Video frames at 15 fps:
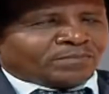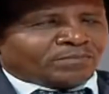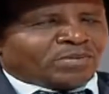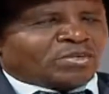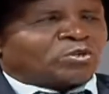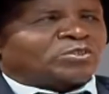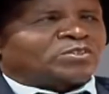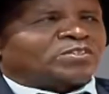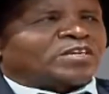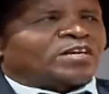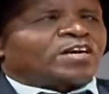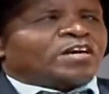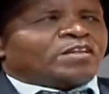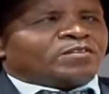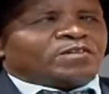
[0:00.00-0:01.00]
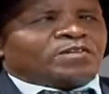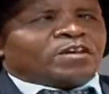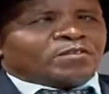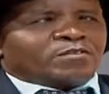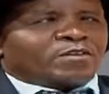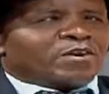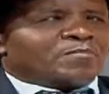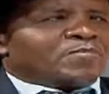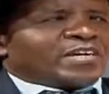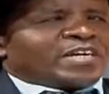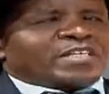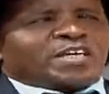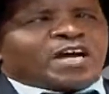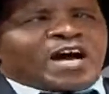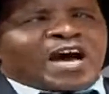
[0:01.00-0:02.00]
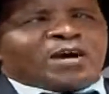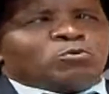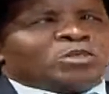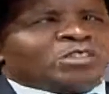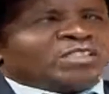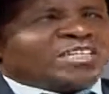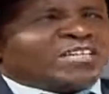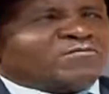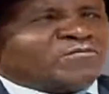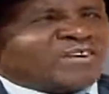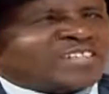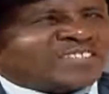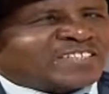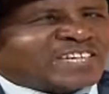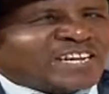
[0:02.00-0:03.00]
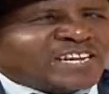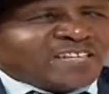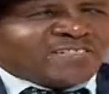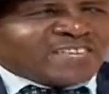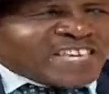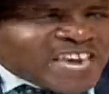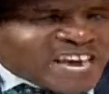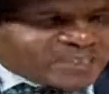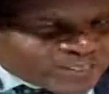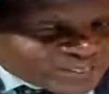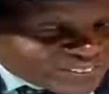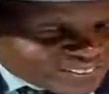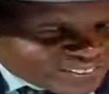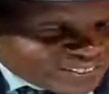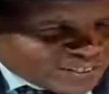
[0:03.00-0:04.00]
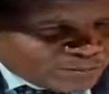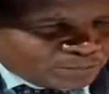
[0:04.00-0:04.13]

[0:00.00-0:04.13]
Because the repercussion, I wouldn't invest in anything else